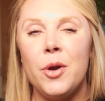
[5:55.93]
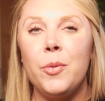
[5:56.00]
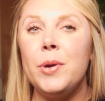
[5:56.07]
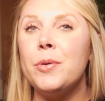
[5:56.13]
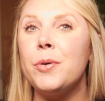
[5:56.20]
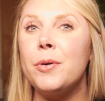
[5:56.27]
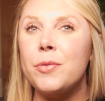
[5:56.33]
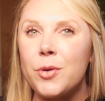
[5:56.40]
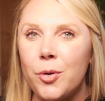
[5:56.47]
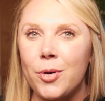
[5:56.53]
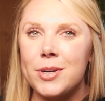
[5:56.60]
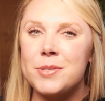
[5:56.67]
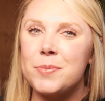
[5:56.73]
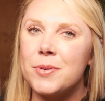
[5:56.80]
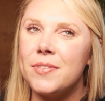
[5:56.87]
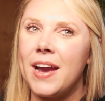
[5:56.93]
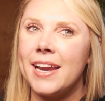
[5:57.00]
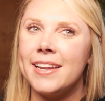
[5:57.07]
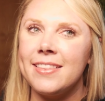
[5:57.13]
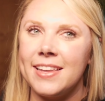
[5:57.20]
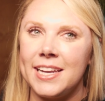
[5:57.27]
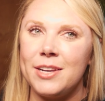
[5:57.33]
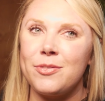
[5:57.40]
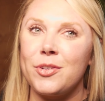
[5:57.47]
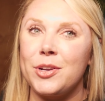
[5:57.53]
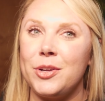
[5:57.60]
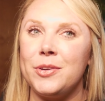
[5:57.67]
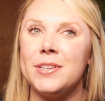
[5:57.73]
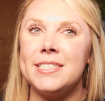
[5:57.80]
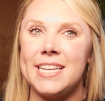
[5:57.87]
We will, of course, provide a link for
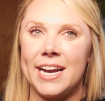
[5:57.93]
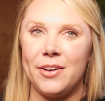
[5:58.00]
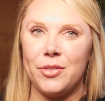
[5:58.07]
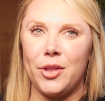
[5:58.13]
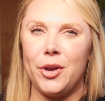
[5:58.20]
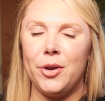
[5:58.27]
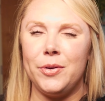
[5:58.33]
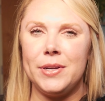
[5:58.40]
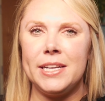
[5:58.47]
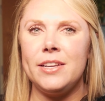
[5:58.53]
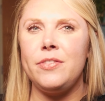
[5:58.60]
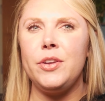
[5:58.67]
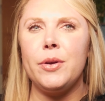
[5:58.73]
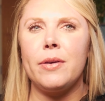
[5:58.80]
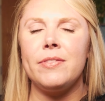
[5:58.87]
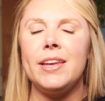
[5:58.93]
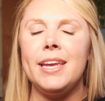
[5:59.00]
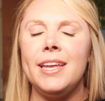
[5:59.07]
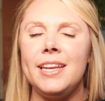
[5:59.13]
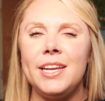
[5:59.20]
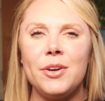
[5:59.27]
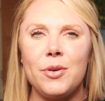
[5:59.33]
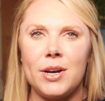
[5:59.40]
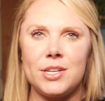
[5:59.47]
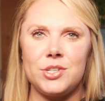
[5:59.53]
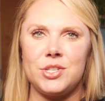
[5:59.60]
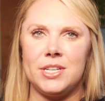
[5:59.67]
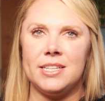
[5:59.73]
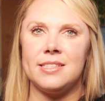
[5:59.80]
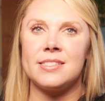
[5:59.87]
you to download. And if you have any
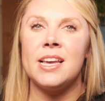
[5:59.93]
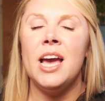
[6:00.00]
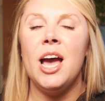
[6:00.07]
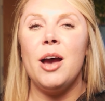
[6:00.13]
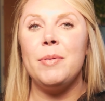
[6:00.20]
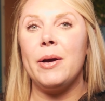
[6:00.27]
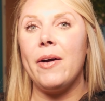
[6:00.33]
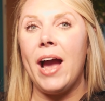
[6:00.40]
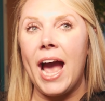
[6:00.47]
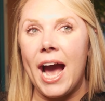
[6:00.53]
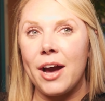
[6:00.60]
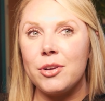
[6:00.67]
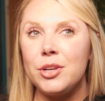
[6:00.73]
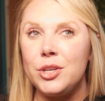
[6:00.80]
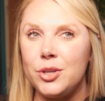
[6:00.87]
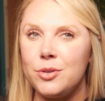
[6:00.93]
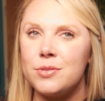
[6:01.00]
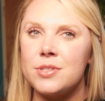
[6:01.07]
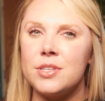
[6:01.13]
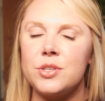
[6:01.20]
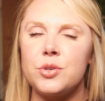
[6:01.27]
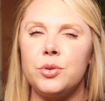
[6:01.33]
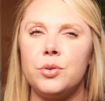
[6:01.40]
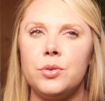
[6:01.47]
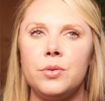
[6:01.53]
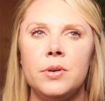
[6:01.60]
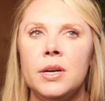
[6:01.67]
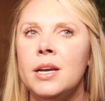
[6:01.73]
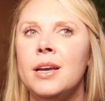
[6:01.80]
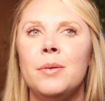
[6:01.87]
questions about how to use the
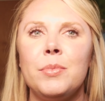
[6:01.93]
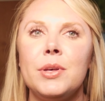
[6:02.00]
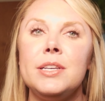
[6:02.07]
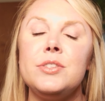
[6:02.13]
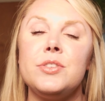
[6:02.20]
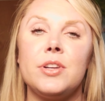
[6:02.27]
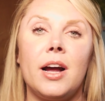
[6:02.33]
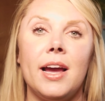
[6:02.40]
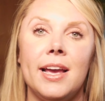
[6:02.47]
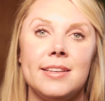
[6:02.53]
tool, please do not